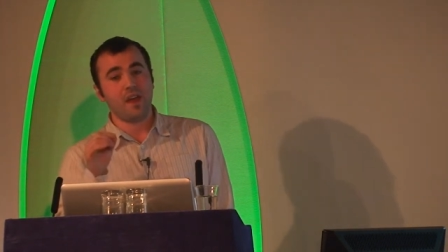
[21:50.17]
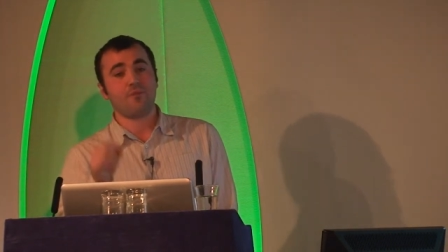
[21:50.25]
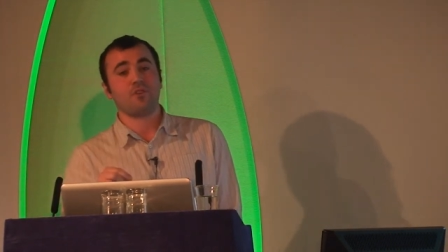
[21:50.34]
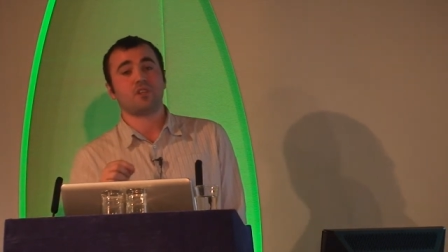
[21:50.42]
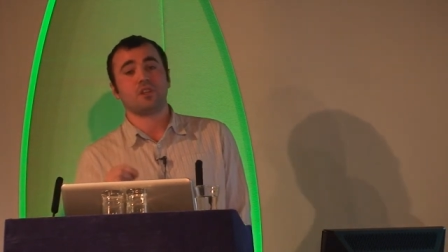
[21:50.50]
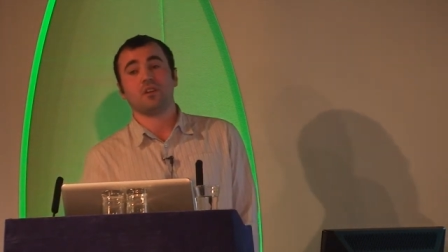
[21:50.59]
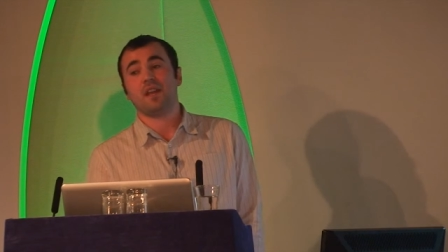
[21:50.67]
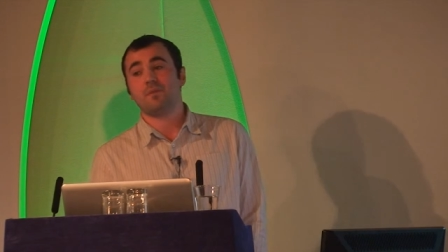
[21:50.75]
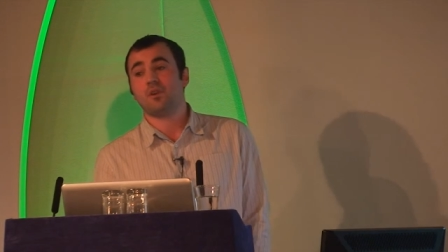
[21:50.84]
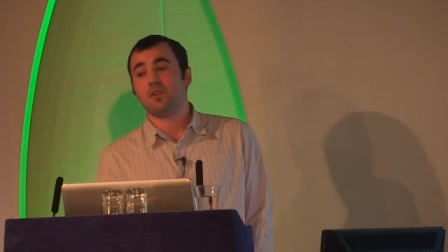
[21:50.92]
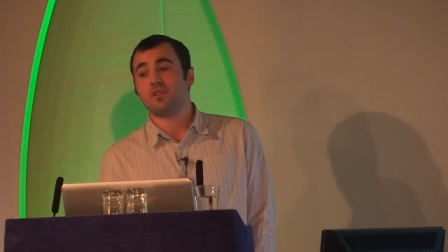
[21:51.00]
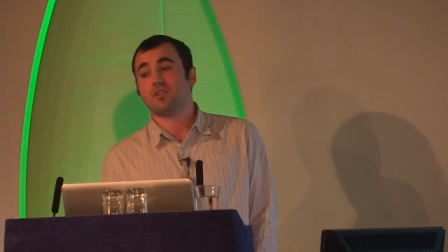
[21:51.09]
Every single
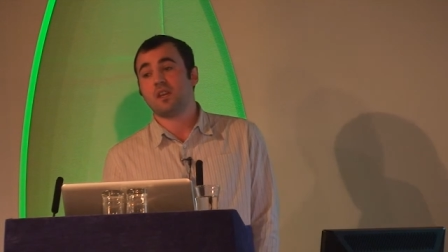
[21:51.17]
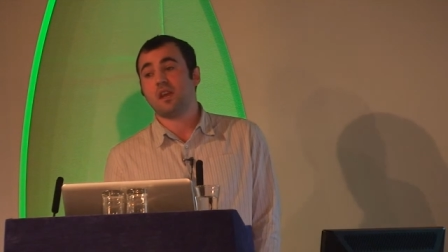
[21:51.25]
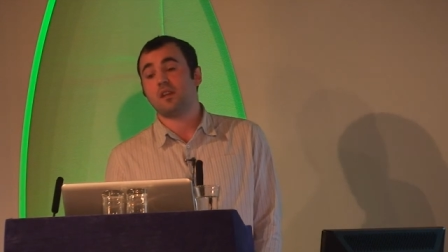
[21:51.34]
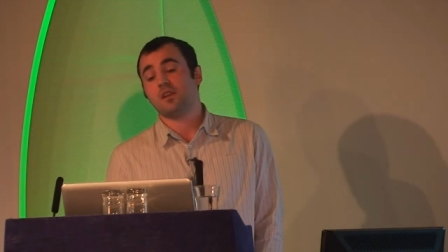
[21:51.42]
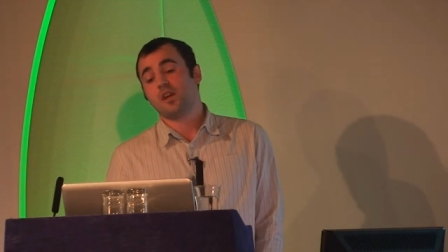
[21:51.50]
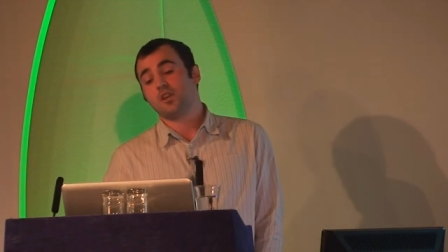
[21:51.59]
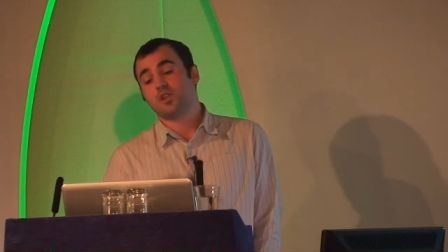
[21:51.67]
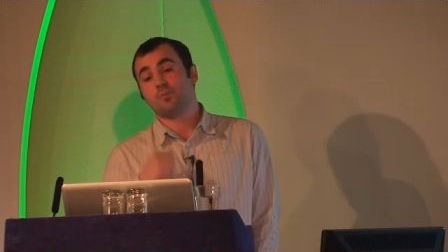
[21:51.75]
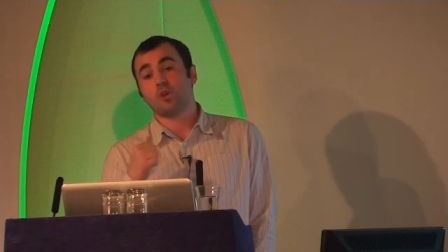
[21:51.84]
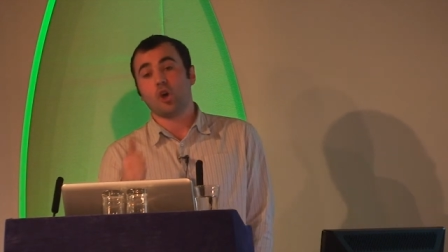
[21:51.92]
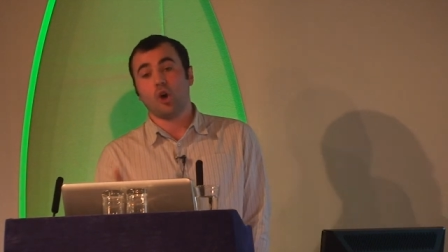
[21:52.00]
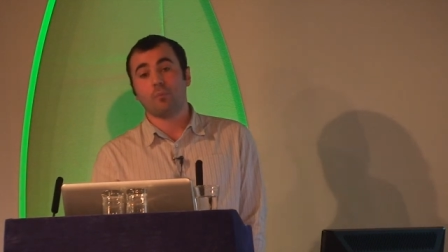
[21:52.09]
email you send should
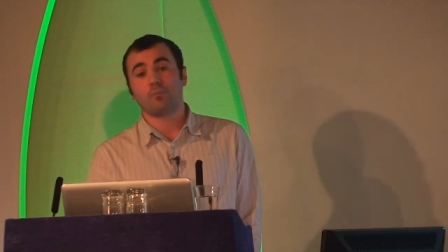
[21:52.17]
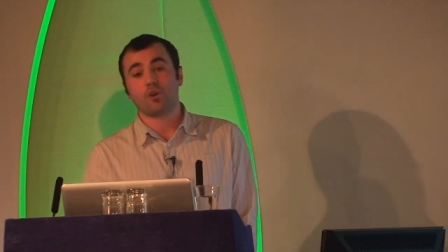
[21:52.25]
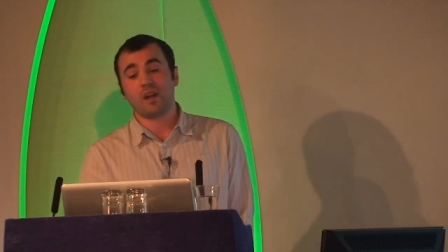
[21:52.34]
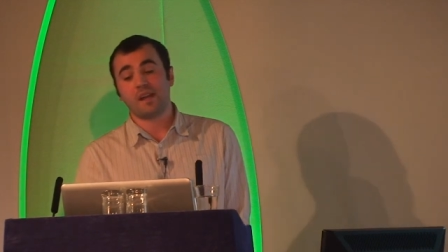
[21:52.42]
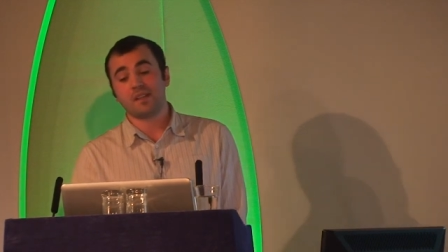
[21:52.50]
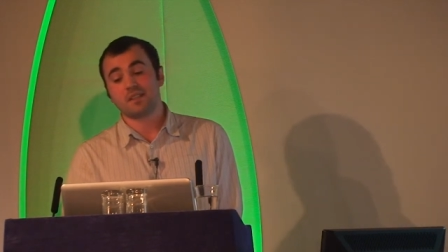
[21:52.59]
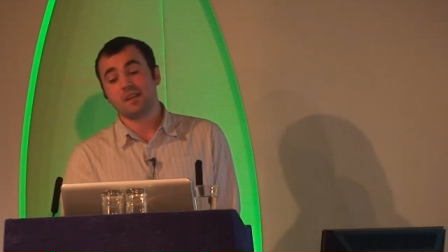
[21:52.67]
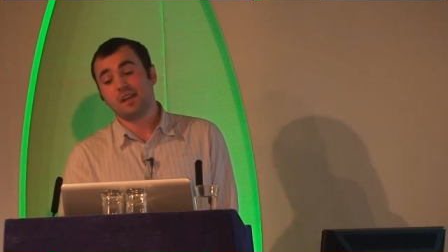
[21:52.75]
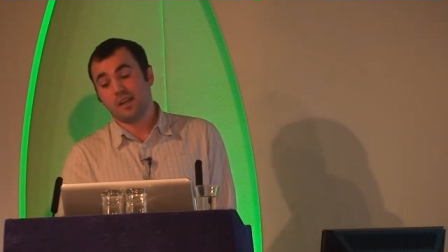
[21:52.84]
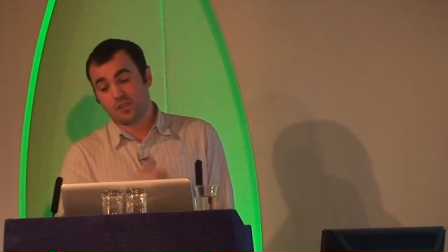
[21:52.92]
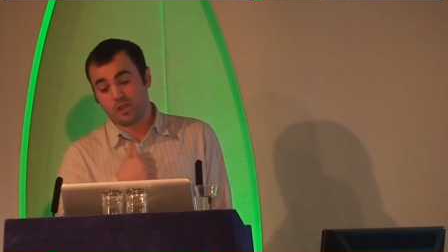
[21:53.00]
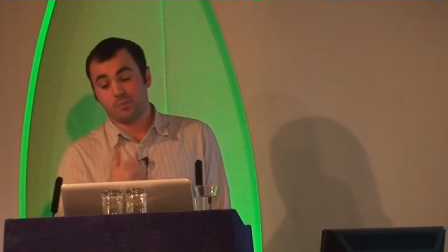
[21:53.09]
be on brand
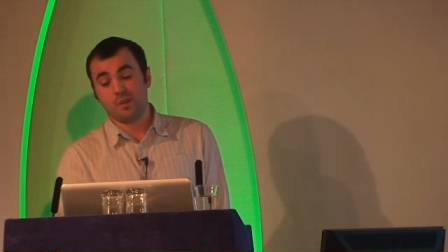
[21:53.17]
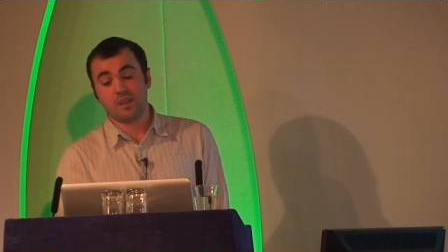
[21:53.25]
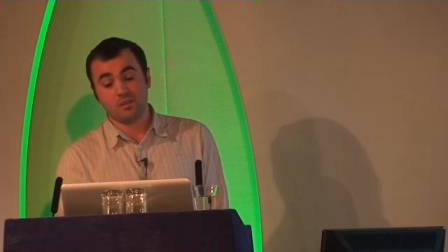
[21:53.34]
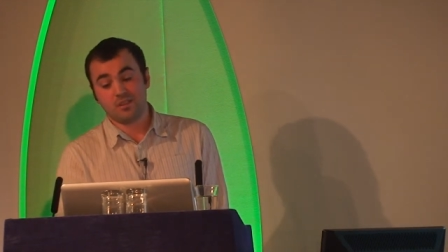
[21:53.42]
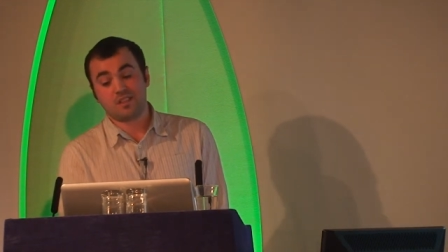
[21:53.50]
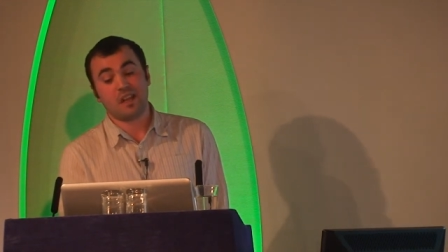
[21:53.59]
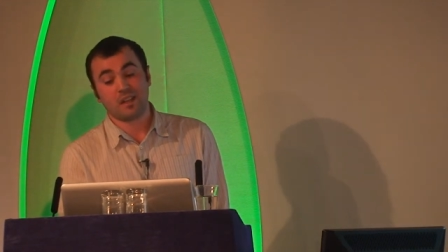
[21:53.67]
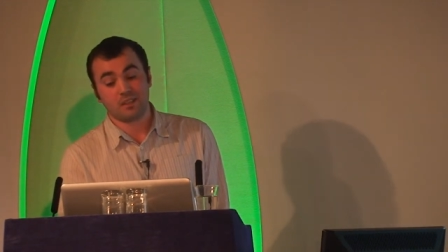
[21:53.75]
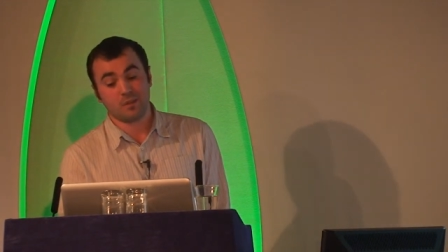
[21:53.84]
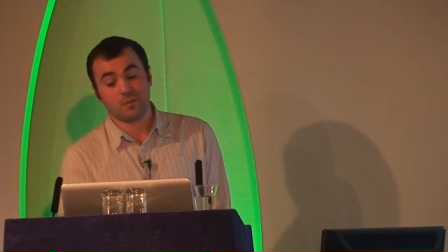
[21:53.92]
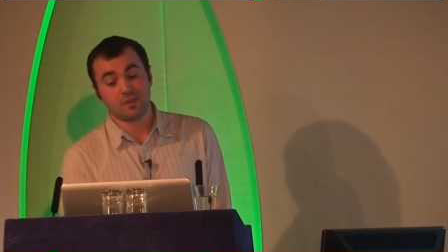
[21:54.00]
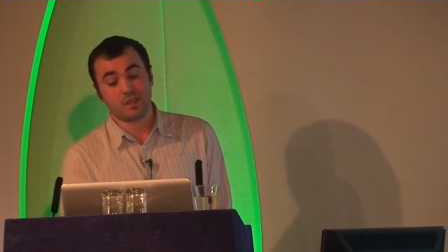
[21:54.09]
and should be selling
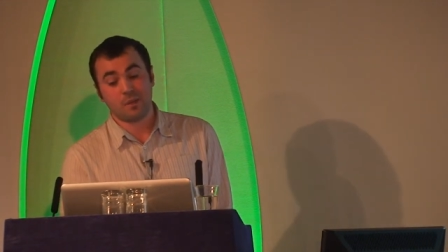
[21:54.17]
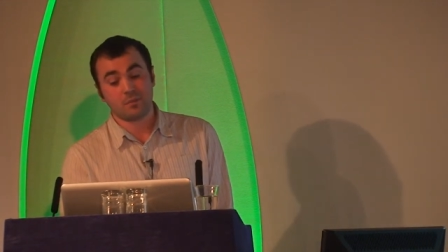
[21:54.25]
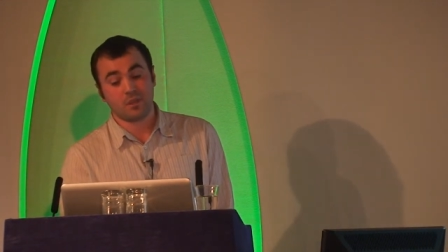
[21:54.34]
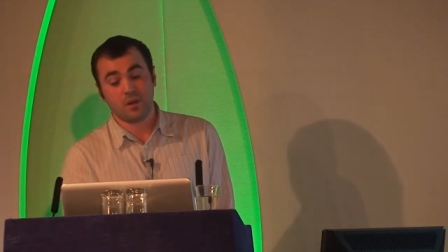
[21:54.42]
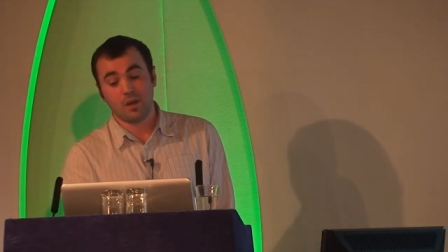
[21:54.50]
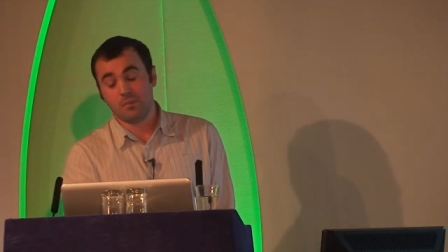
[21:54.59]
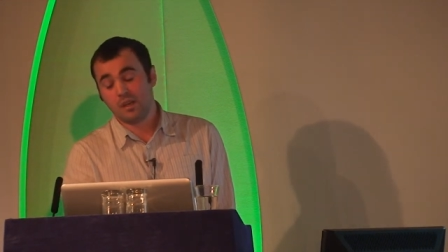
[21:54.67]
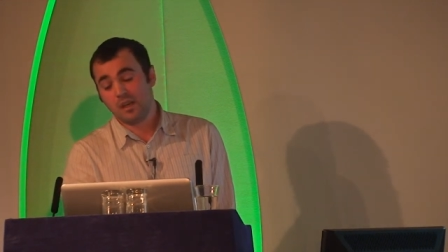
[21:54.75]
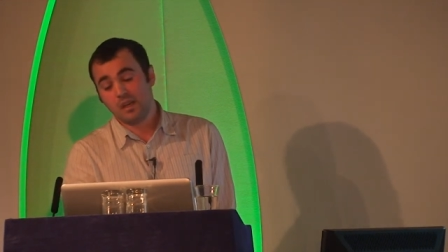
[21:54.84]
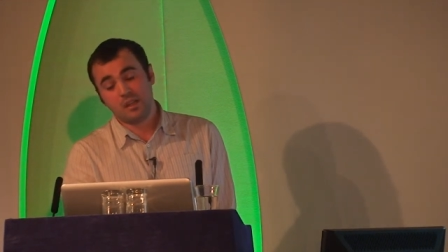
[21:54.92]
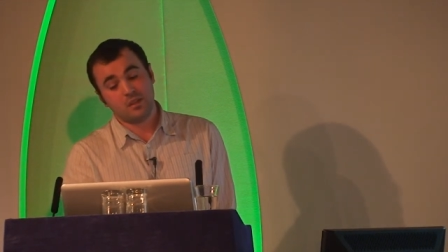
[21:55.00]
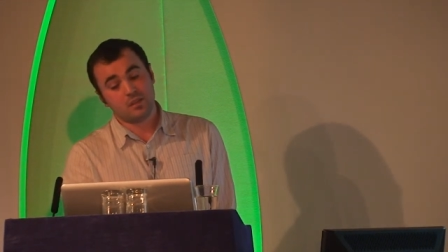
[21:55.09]
to at the same time.
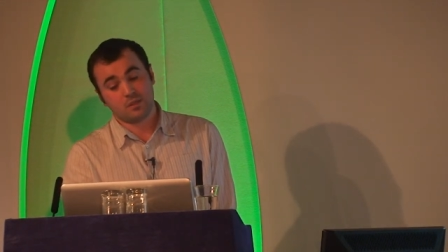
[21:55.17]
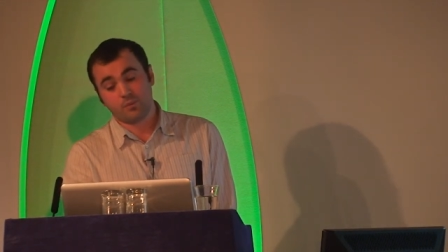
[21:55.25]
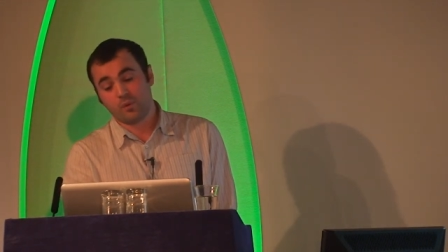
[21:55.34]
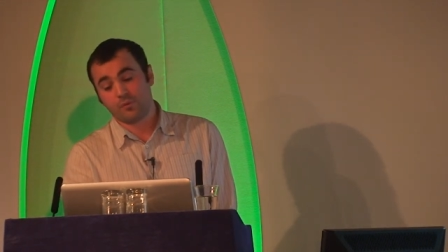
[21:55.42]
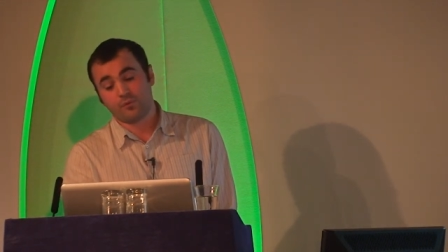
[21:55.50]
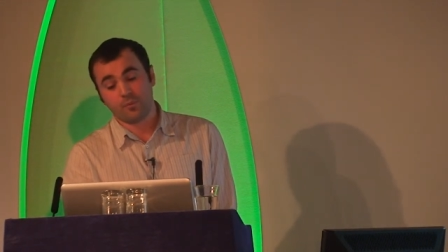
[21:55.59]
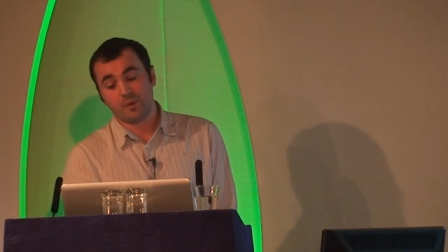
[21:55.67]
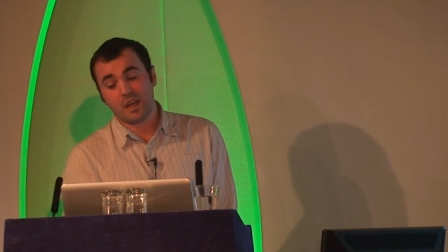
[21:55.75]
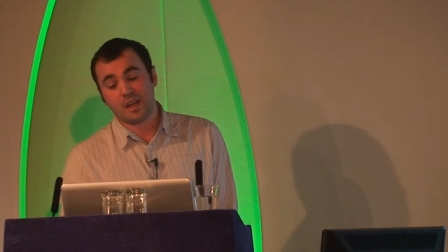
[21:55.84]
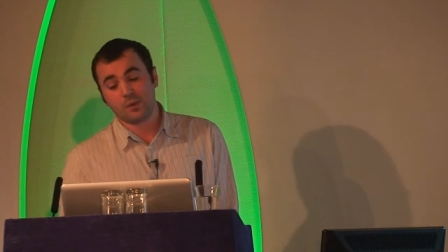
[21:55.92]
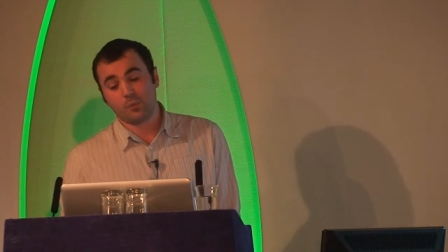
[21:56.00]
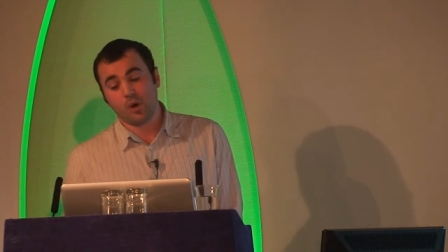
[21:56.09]
This is one from
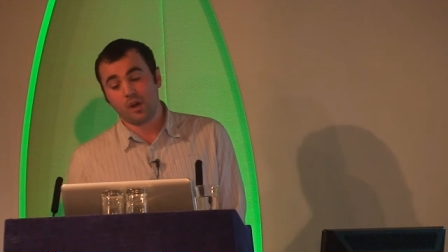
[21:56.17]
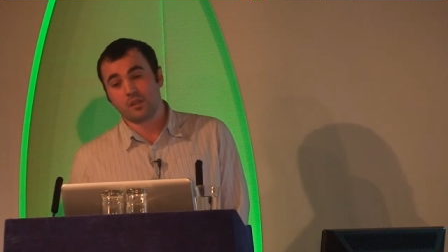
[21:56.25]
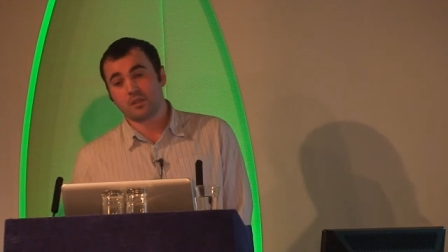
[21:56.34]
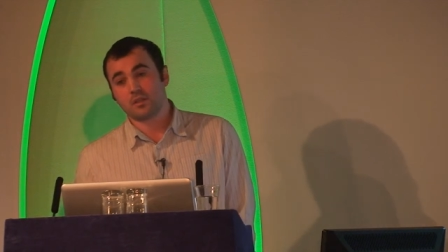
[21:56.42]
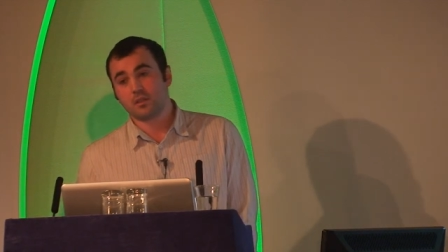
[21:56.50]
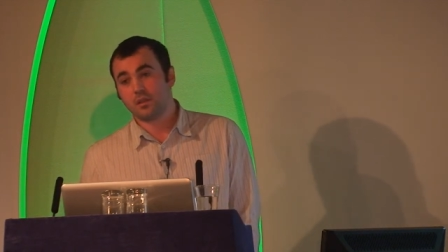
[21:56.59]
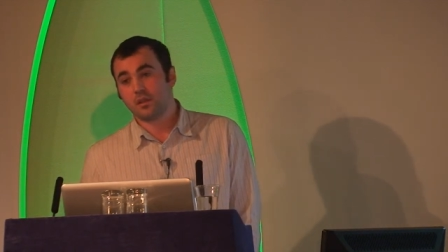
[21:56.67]
Naked Wines.